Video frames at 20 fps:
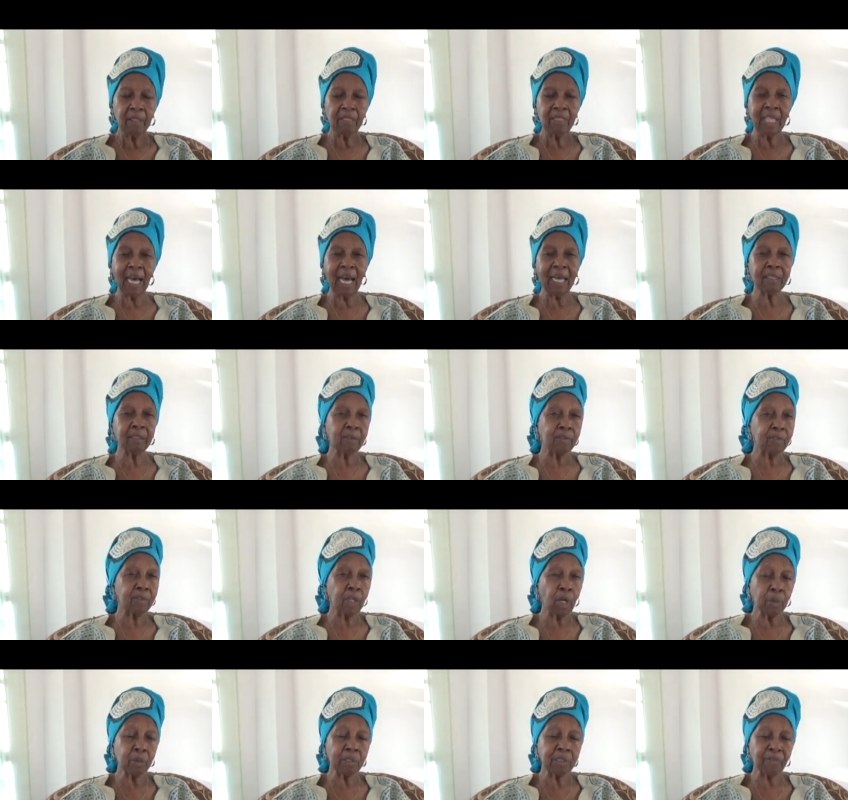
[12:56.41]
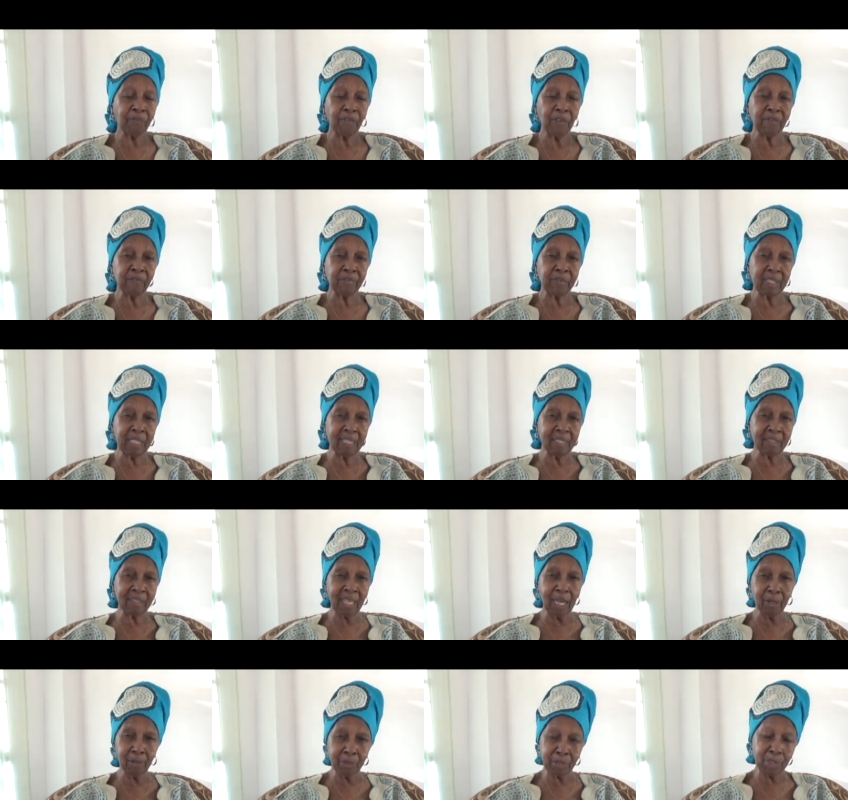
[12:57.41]
That, those
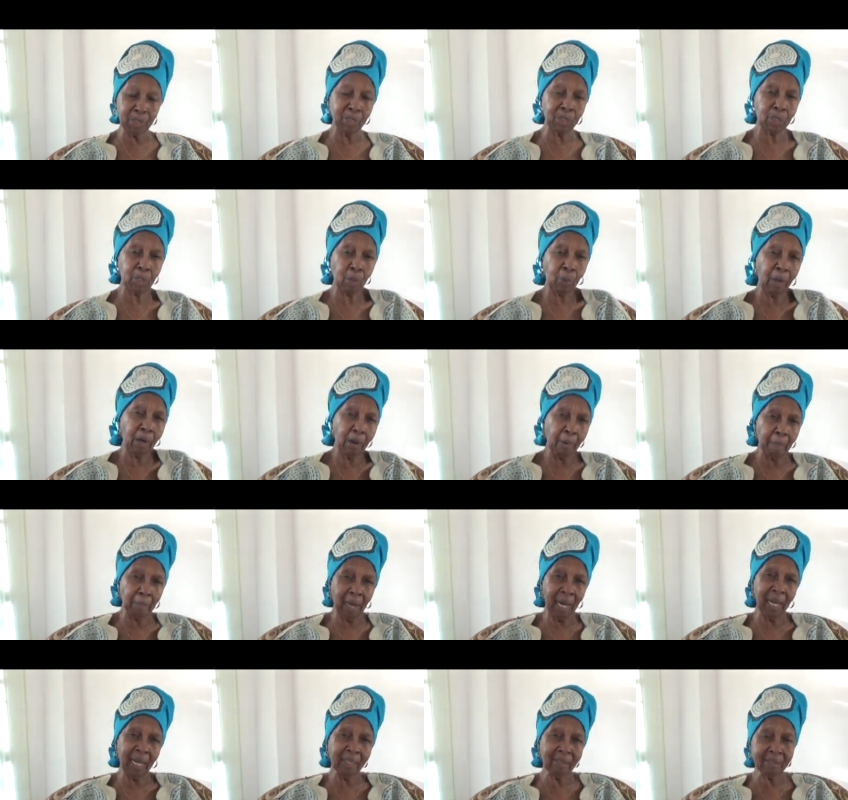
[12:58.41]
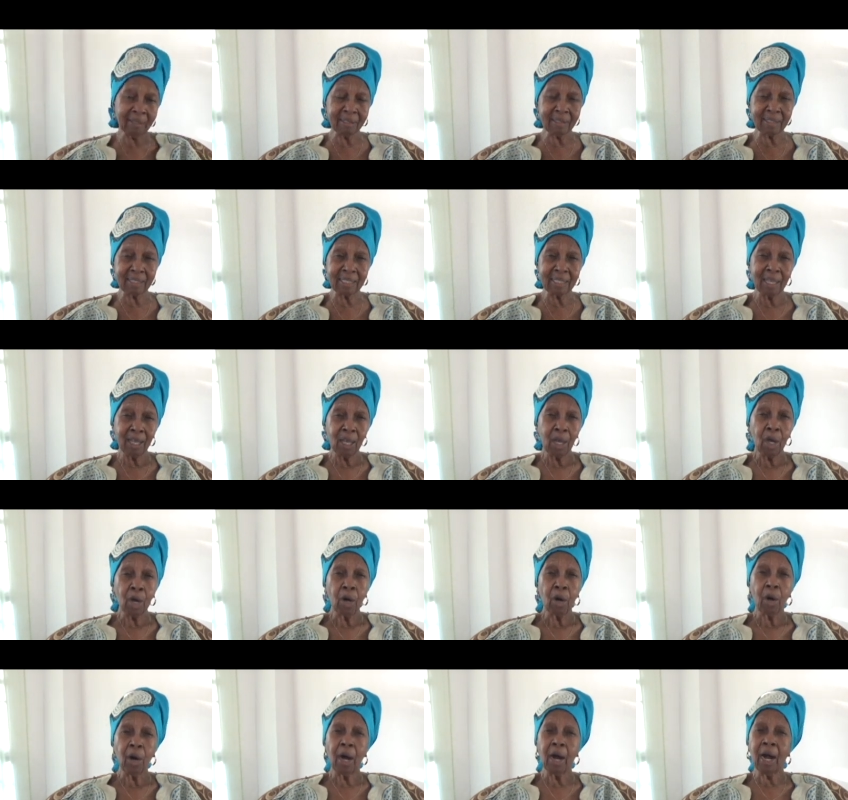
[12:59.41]
15,000 square miles
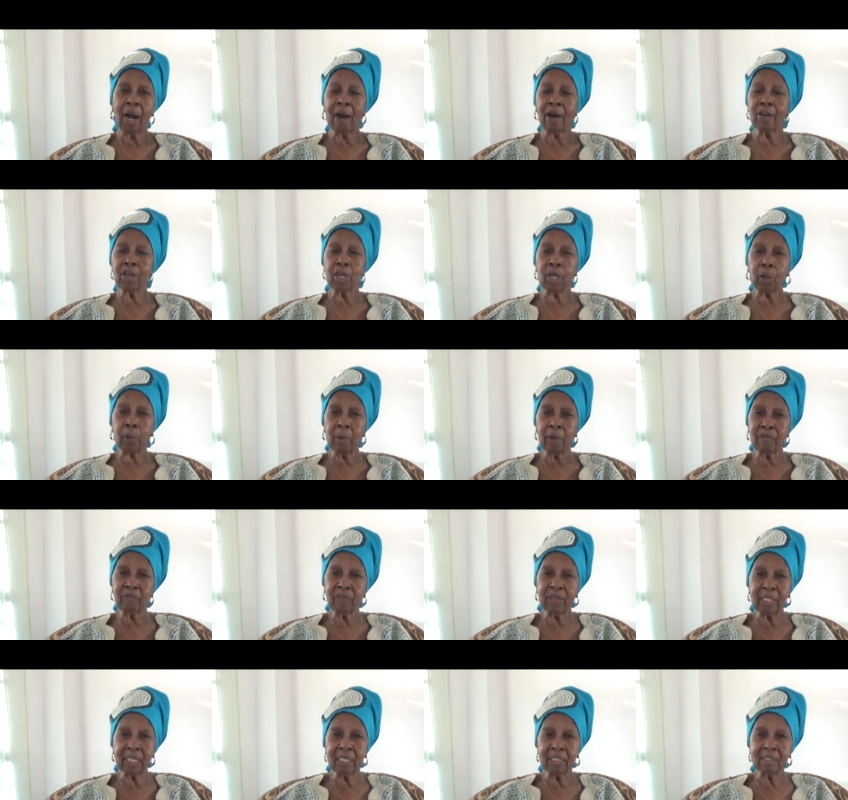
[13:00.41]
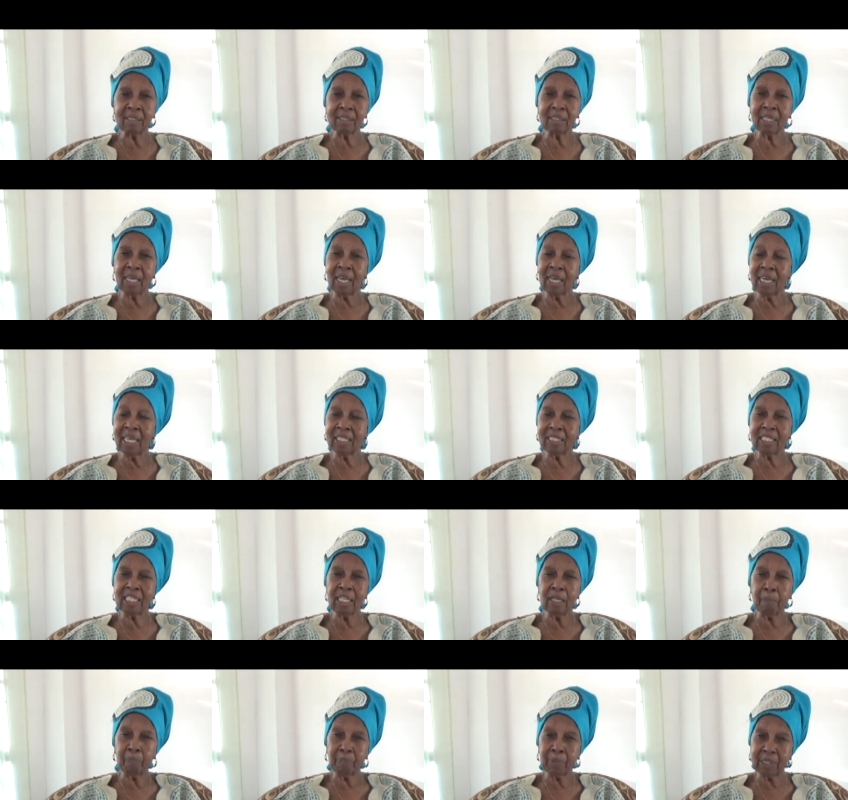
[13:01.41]
are equivalent to
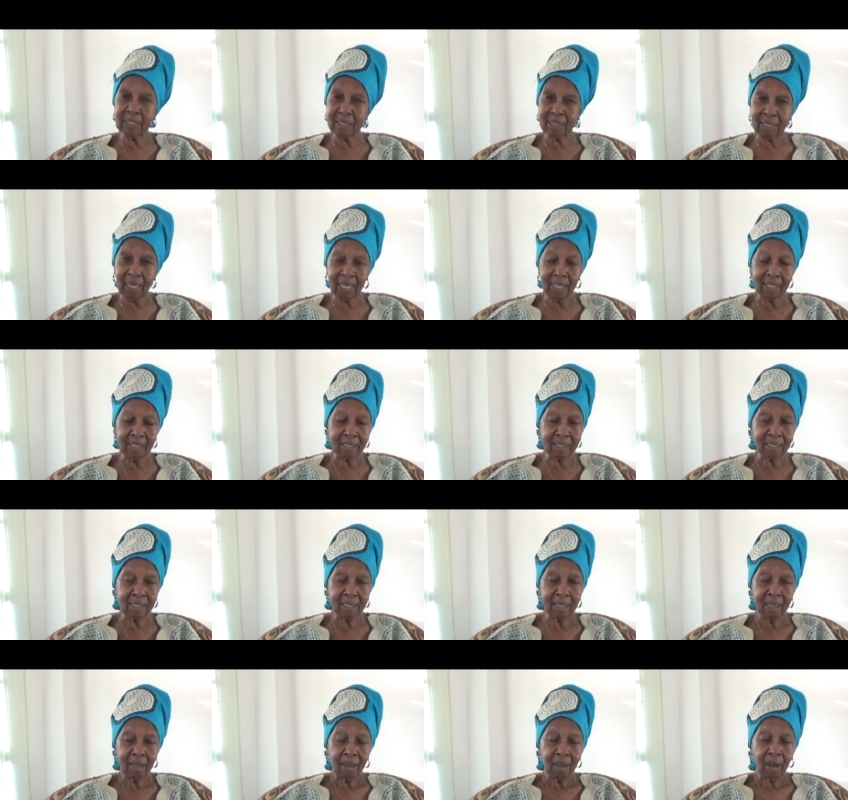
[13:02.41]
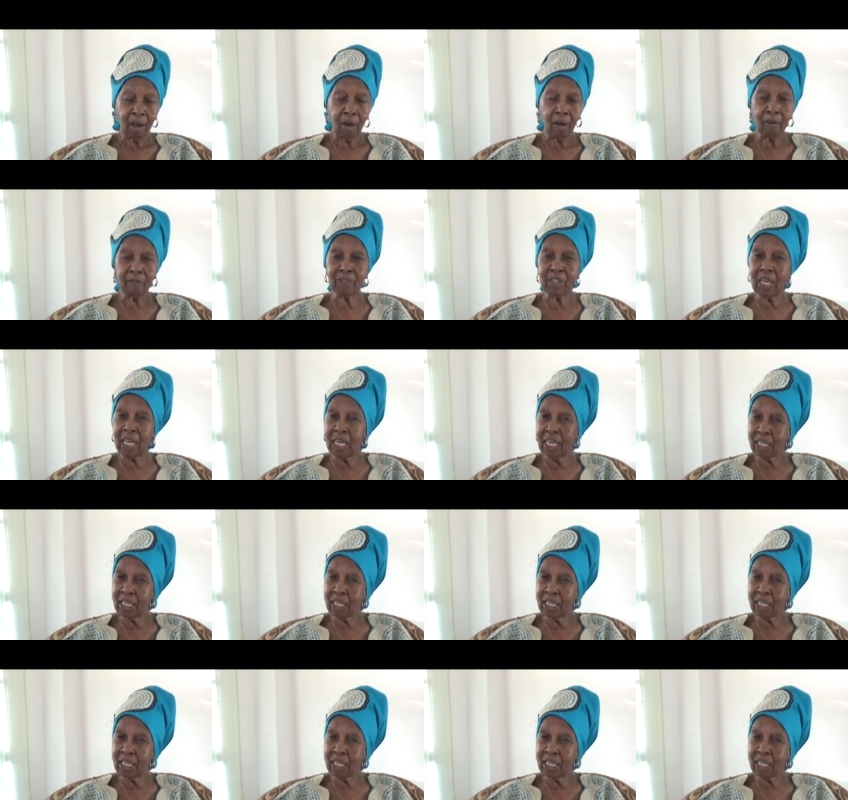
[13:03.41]
18% of the